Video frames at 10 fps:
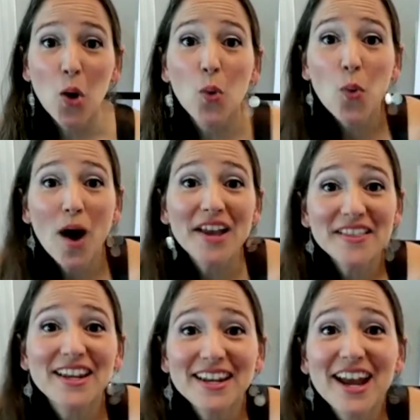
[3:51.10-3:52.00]
why
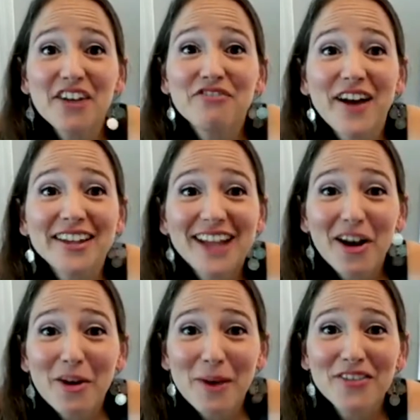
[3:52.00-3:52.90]
didn't I find
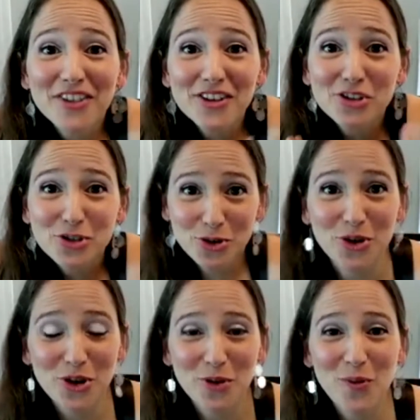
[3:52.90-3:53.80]
out about this
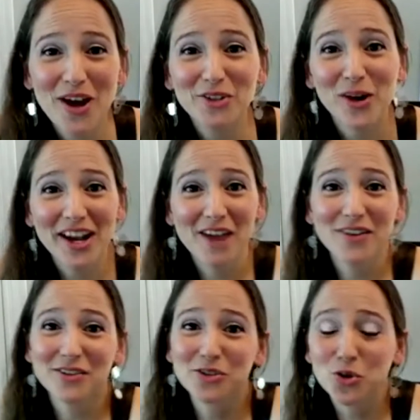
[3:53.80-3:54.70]
sooner? Why do I have
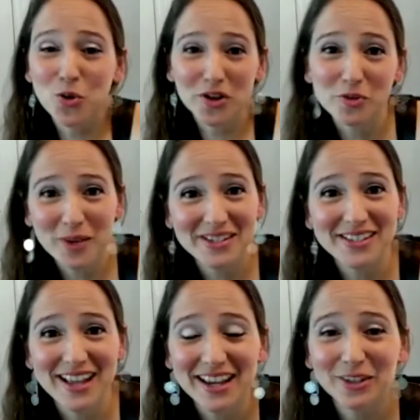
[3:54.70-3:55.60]
a Squarespace
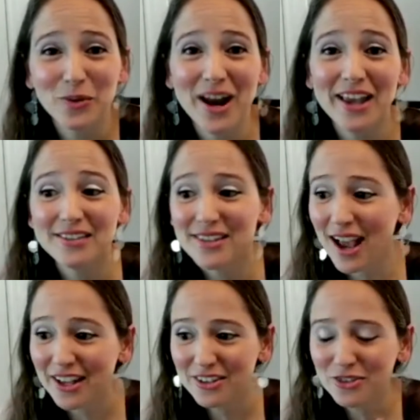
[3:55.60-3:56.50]
site where
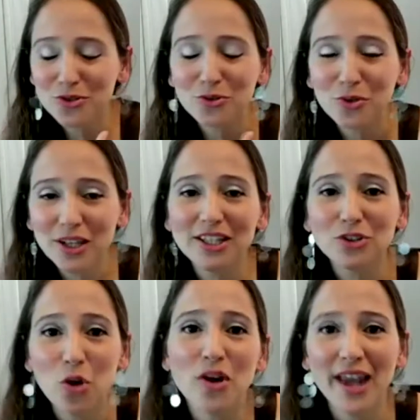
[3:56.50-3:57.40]
you really
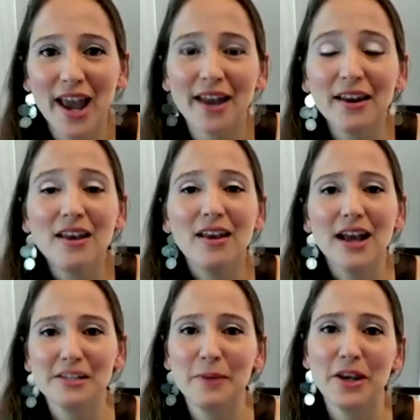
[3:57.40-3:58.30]
don't get
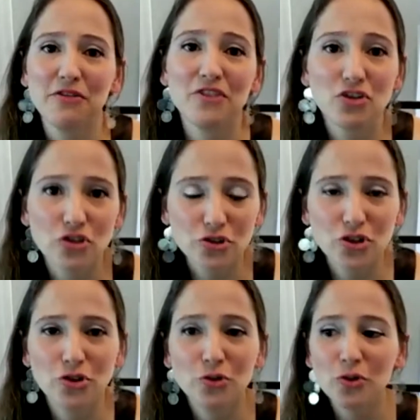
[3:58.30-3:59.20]
as many features?
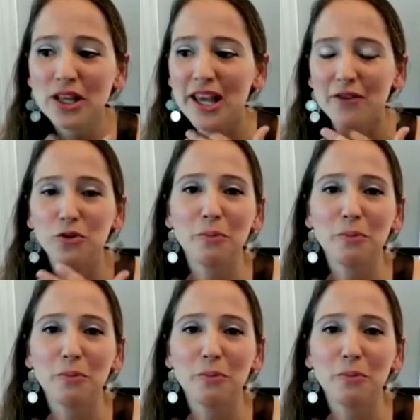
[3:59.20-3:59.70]
You really have to